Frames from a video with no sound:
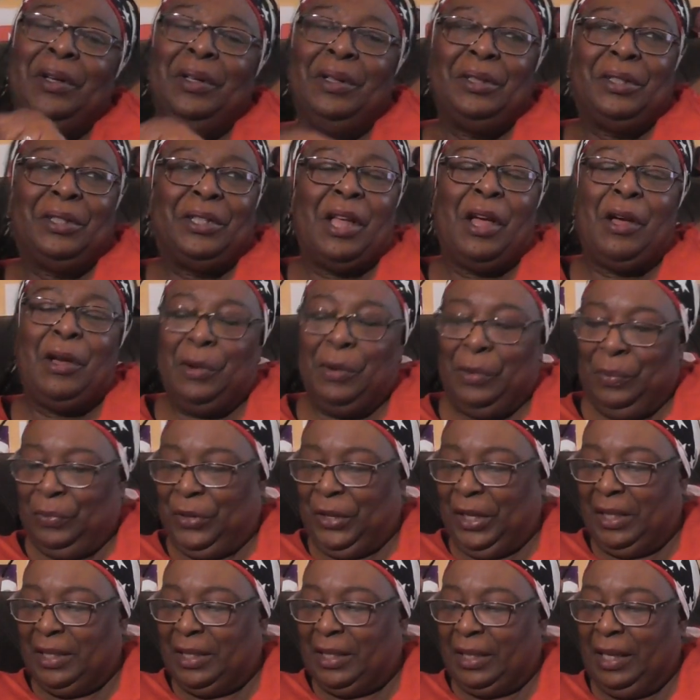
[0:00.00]
So
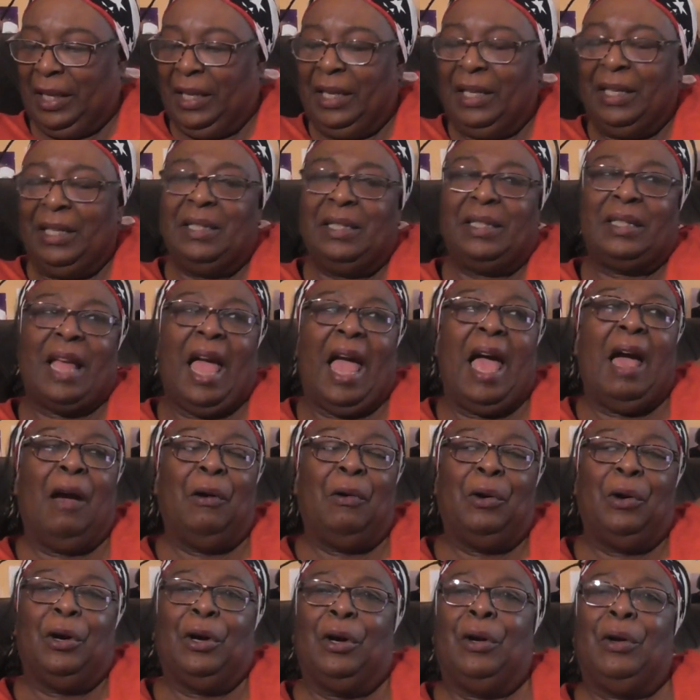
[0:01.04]
this is
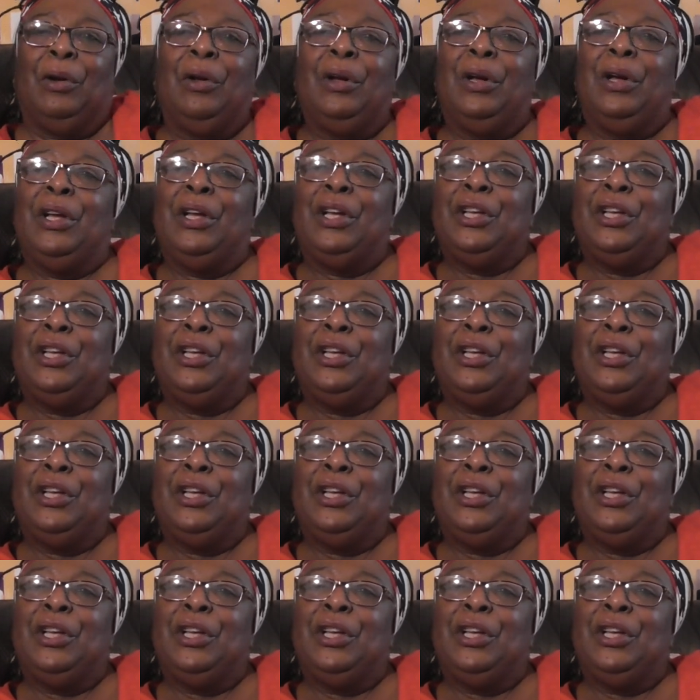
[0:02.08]
our